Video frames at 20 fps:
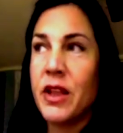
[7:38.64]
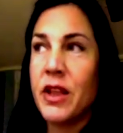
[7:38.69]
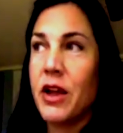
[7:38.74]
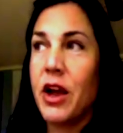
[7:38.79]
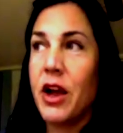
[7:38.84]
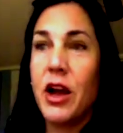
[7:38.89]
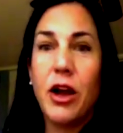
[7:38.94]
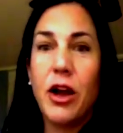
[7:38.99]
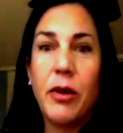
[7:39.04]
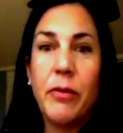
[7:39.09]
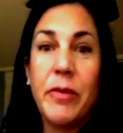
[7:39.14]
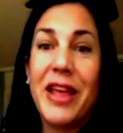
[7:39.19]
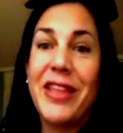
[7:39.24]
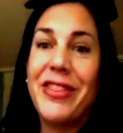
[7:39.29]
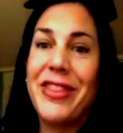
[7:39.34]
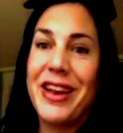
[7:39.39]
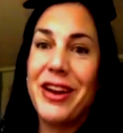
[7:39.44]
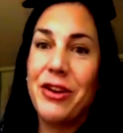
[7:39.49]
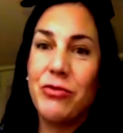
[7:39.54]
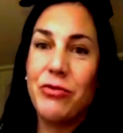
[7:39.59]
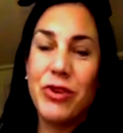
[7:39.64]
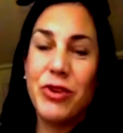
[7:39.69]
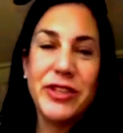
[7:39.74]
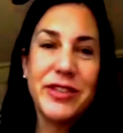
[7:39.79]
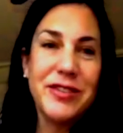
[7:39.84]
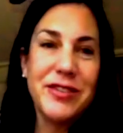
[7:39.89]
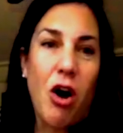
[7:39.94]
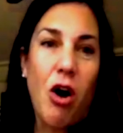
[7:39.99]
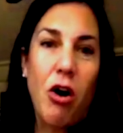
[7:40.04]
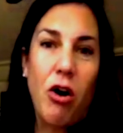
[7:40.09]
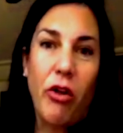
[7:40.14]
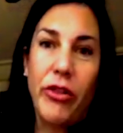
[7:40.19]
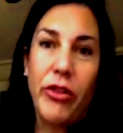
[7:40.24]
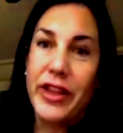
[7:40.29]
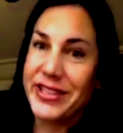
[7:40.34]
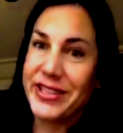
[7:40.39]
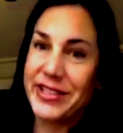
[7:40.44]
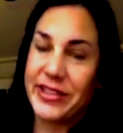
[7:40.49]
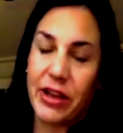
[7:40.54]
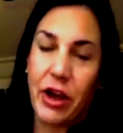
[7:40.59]
And then it was all the
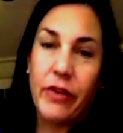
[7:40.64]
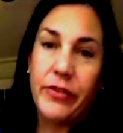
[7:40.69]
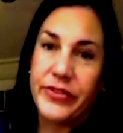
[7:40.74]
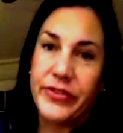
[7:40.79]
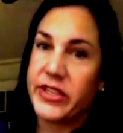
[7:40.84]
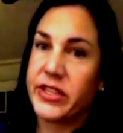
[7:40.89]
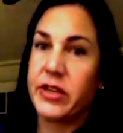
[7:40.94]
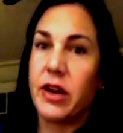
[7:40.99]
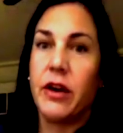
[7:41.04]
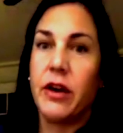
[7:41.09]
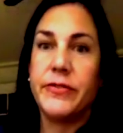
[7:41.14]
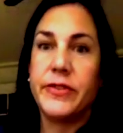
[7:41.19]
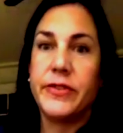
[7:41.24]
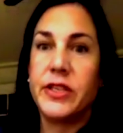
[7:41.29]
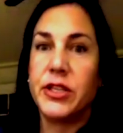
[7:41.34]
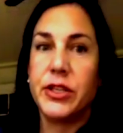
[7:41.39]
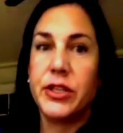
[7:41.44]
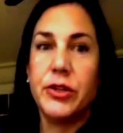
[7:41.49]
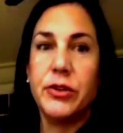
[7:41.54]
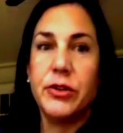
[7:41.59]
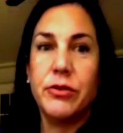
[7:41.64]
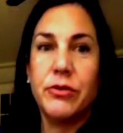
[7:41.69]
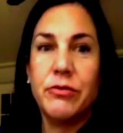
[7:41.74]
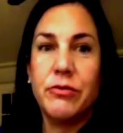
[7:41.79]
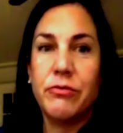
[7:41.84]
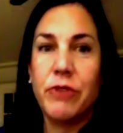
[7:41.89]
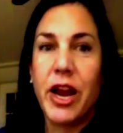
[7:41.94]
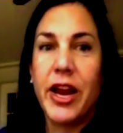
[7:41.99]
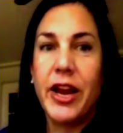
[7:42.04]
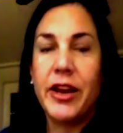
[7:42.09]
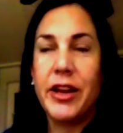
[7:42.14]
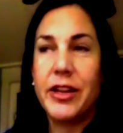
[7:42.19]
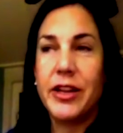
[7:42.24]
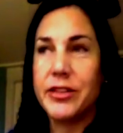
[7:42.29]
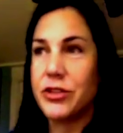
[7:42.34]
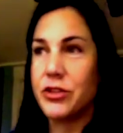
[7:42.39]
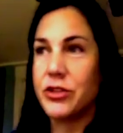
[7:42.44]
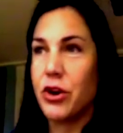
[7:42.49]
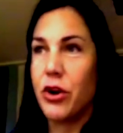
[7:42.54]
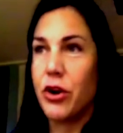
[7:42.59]
self stuff too, right? It
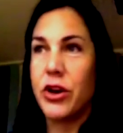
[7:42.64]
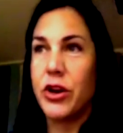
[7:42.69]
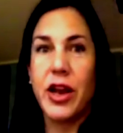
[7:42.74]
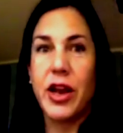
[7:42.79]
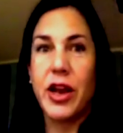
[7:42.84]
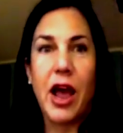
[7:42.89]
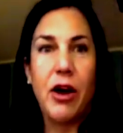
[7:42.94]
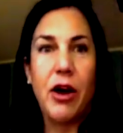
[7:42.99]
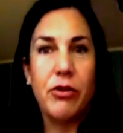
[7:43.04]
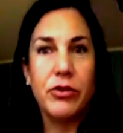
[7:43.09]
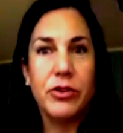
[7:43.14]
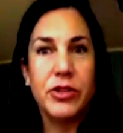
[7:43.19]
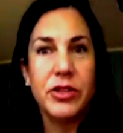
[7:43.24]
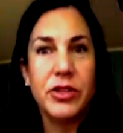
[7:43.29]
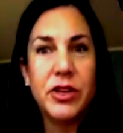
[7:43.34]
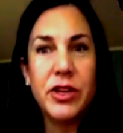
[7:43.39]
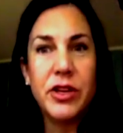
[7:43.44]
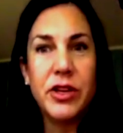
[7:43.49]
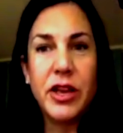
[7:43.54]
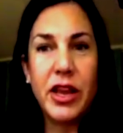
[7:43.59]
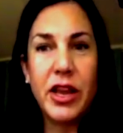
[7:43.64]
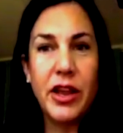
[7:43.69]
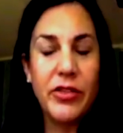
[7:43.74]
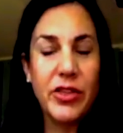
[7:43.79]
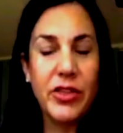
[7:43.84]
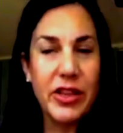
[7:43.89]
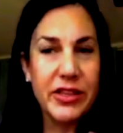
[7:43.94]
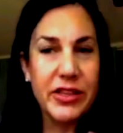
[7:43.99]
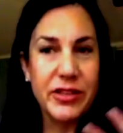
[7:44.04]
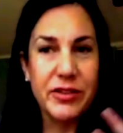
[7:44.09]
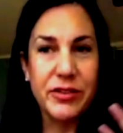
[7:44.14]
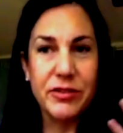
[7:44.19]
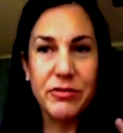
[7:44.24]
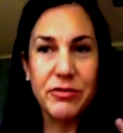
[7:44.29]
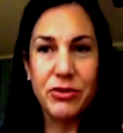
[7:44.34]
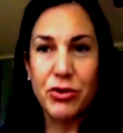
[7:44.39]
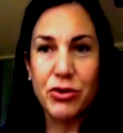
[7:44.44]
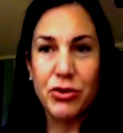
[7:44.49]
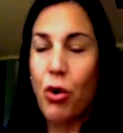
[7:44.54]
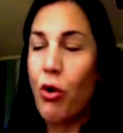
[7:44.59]
started out in this
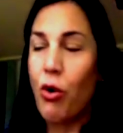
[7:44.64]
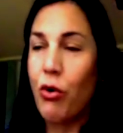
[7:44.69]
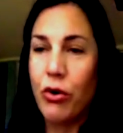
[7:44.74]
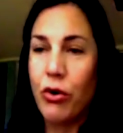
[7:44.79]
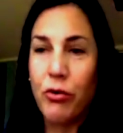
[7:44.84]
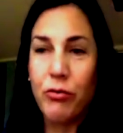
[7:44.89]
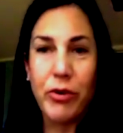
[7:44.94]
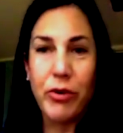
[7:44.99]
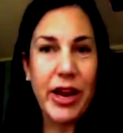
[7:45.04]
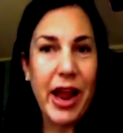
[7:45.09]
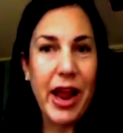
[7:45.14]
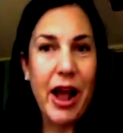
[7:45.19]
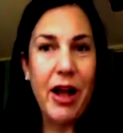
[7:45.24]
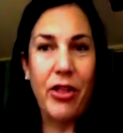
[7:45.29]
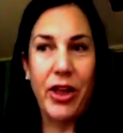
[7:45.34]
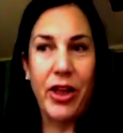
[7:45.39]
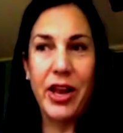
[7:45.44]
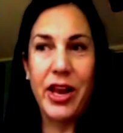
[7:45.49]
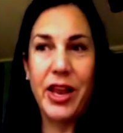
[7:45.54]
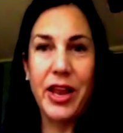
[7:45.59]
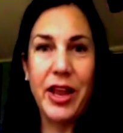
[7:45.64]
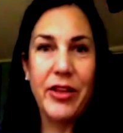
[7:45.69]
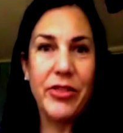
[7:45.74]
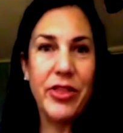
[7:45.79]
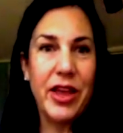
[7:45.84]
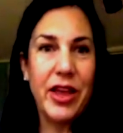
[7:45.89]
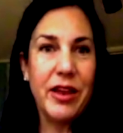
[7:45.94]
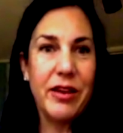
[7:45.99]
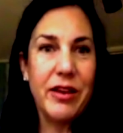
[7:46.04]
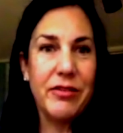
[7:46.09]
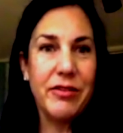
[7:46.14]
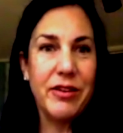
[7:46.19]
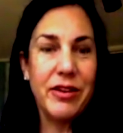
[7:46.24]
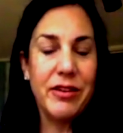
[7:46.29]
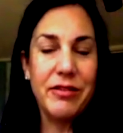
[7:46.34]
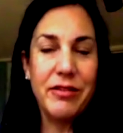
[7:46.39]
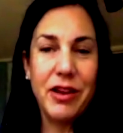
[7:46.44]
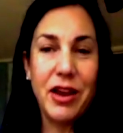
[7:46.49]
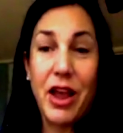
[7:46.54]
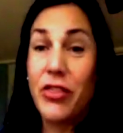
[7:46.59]
total reality. And then
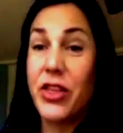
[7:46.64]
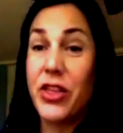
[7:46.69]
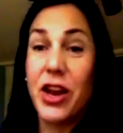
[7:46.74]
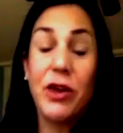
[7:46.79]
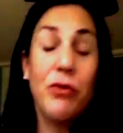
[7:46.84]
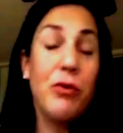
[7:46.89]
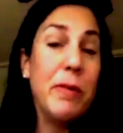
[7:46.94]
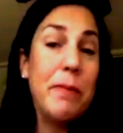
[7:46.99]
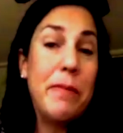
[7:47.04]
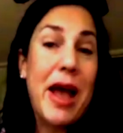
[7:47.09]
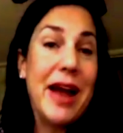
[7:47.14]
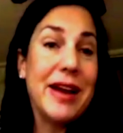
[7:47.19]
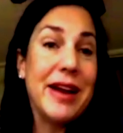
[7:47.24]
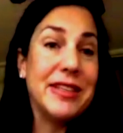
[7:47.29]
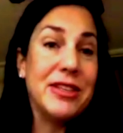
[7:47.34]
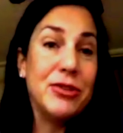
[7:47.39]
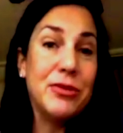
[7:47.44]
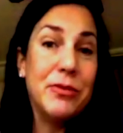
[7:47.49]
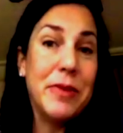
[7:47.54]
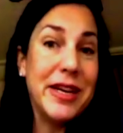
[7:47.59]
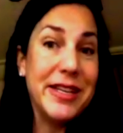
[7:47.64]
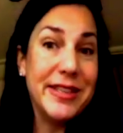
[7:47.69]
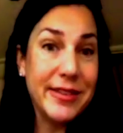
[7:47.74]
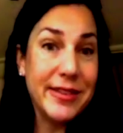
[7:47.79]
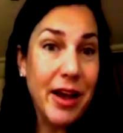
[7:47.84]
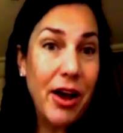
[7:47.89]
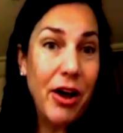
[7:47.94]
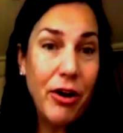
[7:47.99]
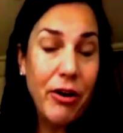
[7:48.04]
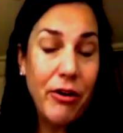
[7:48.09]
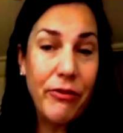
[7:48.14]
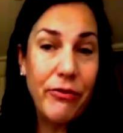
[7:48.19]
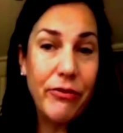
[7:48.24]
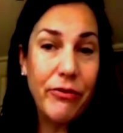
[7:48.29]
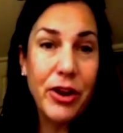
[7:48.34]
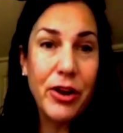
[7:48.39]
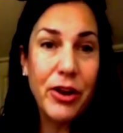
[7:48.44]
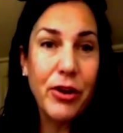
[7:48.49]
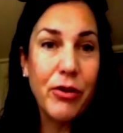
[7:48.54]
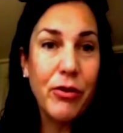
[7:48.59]
I went back to myself, you
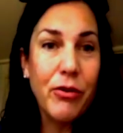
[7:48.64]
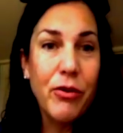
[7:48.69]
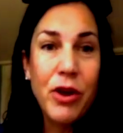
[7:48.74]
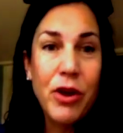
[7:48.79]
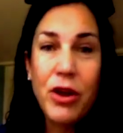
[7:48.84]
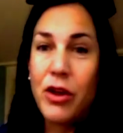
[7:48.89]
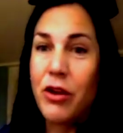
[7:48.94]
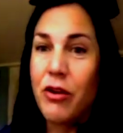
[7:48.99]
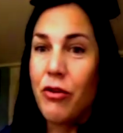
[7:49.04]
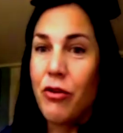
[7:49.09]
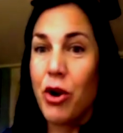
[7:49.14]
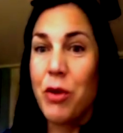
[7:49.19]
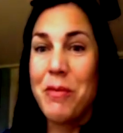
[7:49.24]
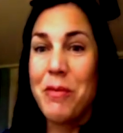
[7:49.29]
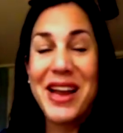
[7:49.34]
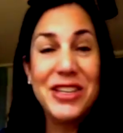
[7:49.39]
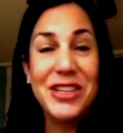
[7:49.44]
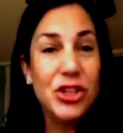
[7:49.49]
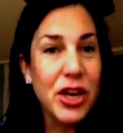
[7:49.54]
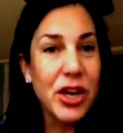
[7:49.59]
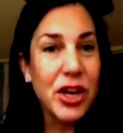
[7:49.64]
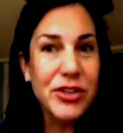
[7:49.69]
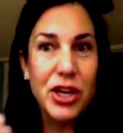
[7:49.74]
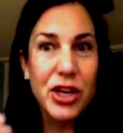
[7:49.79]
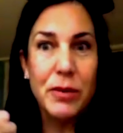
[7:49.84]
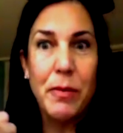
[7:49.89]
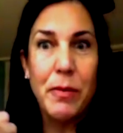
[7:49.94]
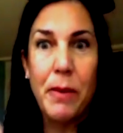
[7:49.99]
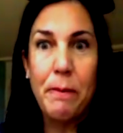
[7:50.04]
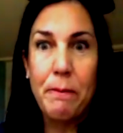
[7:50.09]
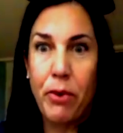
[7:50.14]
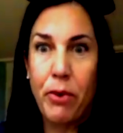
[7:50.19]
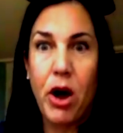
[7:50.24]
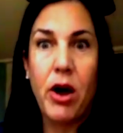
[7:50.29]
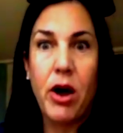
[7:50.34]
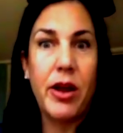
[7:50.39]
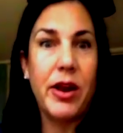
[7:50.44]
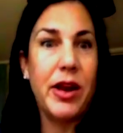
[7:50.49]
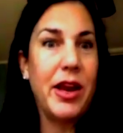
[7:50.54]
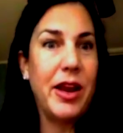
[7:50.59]
know, where am I judging my
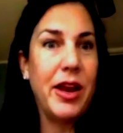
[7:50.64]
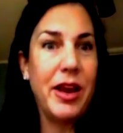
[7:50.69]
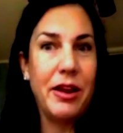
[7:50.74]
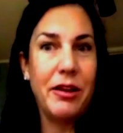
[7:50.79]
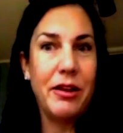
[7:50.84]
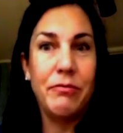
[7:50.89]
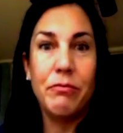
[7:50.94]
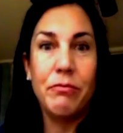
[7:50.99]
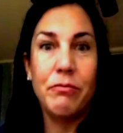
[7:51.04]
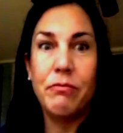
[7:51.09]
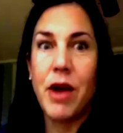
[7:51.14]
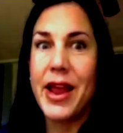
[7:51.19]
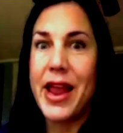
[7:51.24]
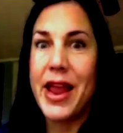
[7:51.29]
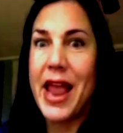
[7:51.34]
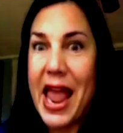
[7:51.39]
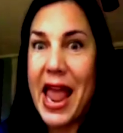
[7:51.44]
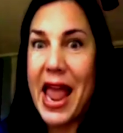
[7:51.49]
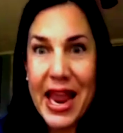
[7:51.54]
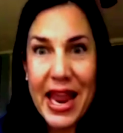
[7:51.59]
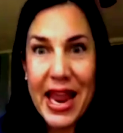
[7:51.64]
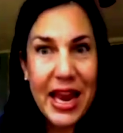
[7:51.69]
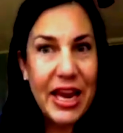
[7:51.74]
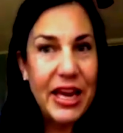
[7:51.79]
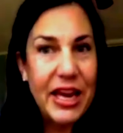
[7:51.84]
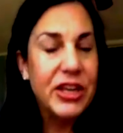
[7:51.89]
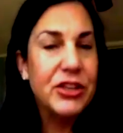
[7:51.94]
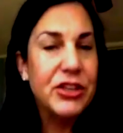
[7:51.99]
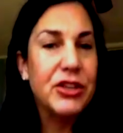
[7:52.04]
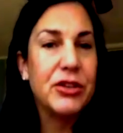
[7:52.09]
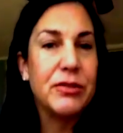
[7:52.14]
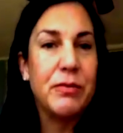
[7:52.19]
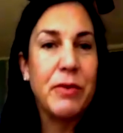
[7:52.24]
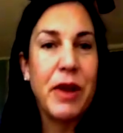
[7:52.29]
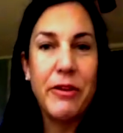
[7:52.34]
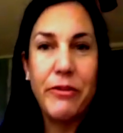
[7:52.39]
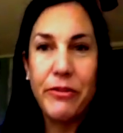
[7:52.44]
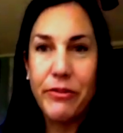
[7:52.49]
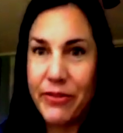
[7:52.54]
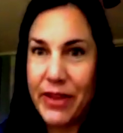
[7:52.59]
body, my age, my
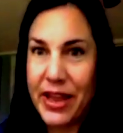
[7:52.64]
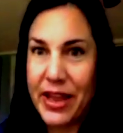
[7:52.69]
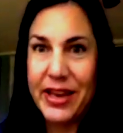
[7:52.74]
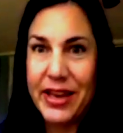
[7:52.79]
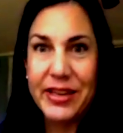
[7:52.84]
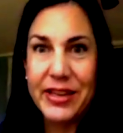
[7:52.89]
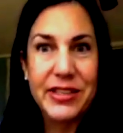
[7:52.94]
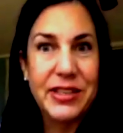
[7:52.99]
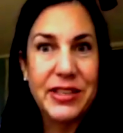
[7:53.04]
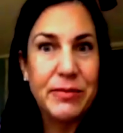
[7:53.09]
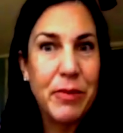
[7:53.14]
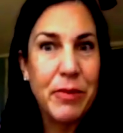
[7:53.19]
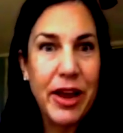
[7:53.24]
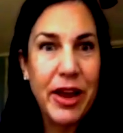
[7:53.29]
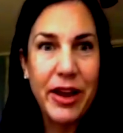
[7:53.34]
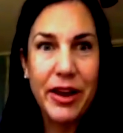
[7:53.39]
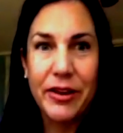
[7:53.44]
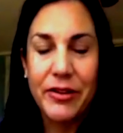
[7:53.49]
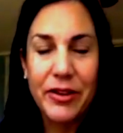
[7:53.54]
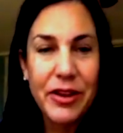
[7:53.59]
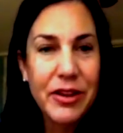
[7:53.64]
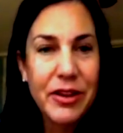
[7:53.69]
face, my,